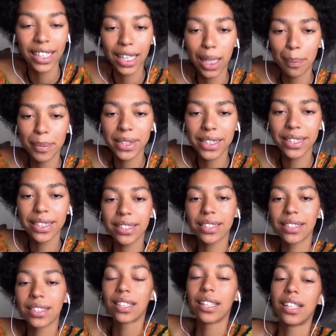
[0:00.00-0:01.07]
Kemet.
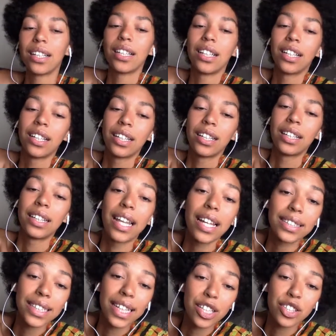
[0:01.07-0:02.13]

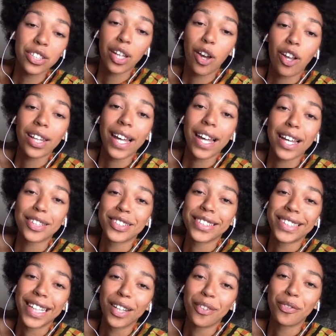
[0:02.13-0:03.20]
That's actually all I had to
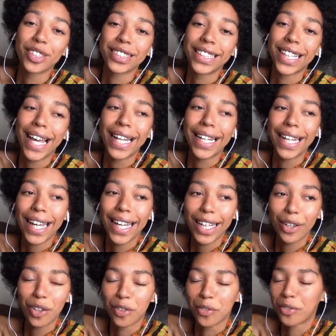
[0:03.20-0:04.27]
say for today,
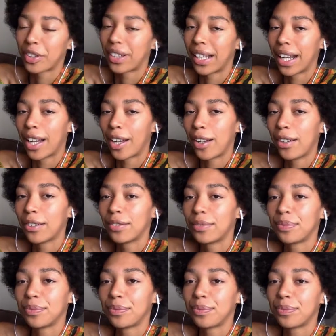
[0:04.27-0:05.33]
or for now.
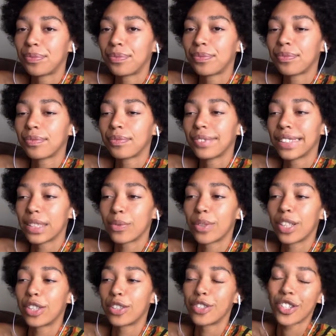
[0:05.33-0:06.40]
Just
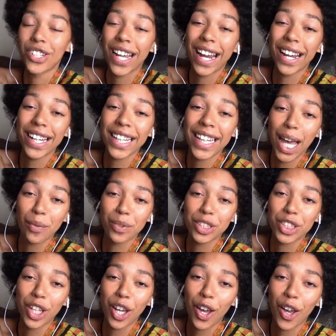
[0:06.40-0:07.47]
wanted to share that with
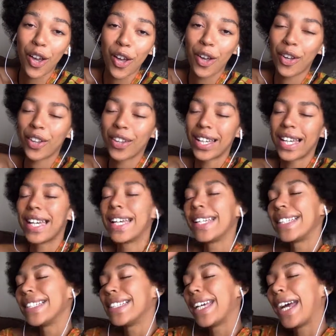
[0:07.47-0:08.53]
y'all.
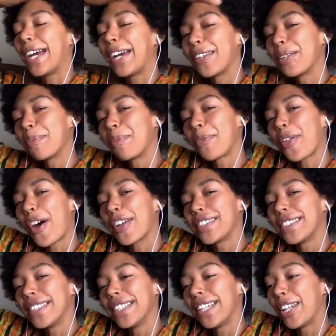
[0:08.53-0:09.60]
Share them
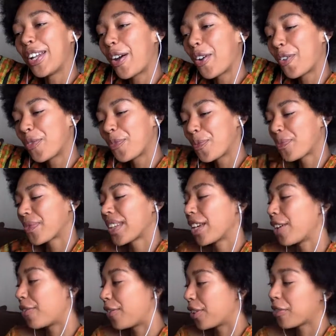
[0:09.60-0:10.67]
thoughts, you know.
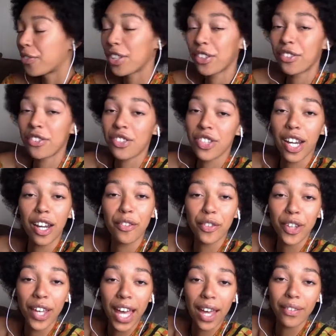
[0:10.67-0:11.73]
Feel free to share if
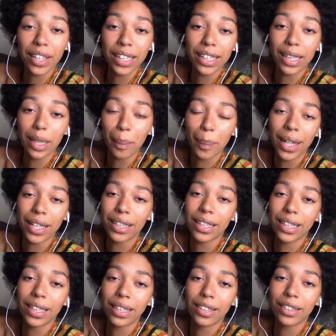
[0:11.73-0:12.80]
you have any
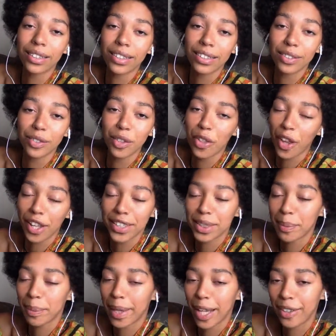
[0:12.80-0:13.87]
opinion or thoughts
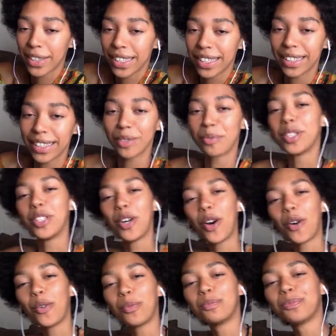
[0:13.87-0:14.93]
about it. It would be
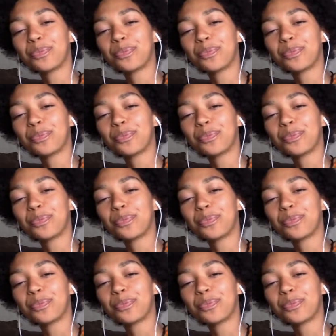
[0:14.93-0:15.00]
dope.